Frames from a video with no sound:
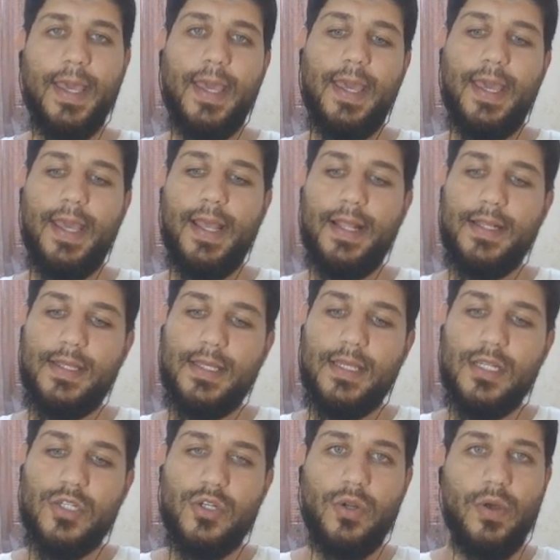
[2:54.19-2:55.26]
and
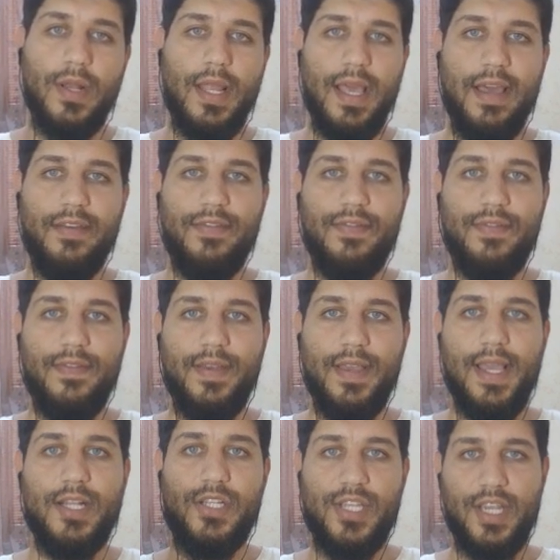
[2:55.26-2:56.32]
Control F
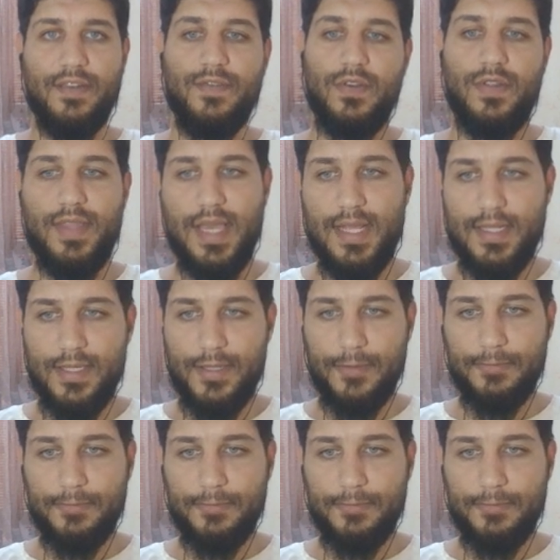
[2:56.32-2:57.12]
and check for that.